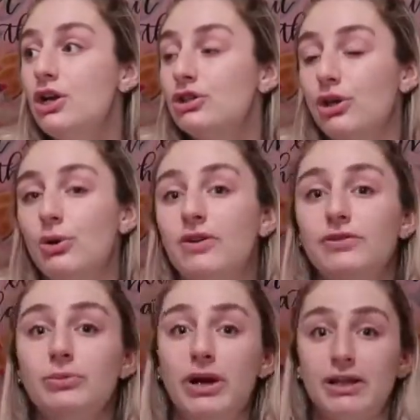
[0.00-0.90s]
So if
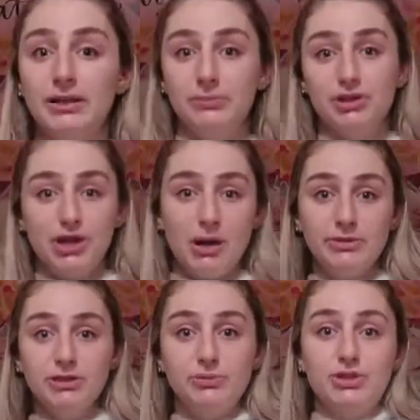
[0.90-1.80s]
you went in
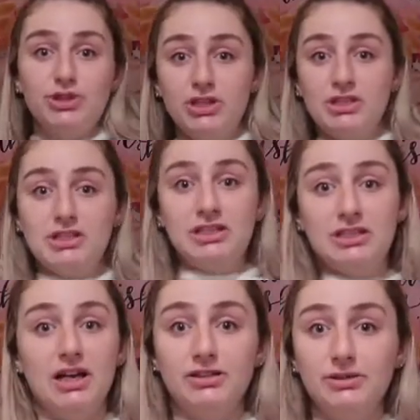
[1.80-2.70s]
pajamas, which this is
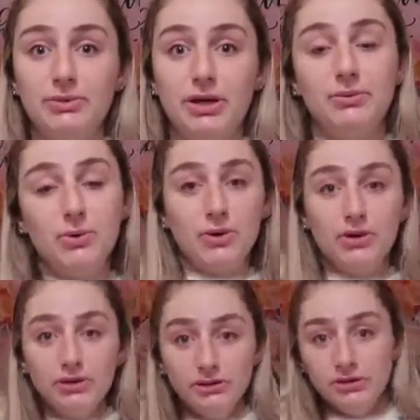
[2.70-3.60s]
exactly what I
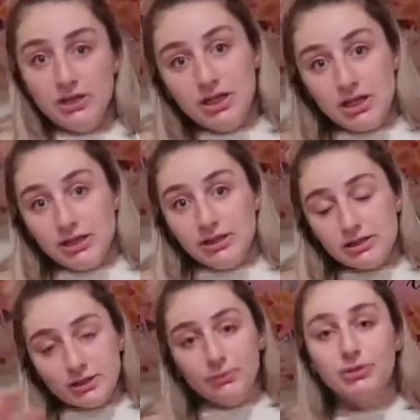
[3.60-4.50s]
wore, these
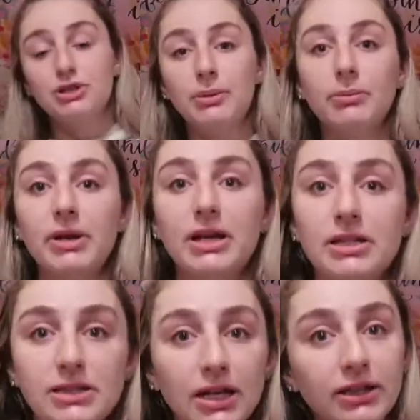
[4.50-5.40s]
little pajama
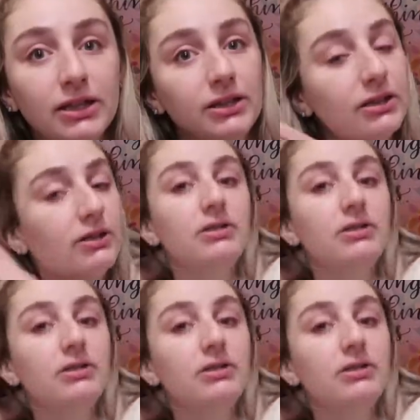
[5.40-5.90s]
pants and then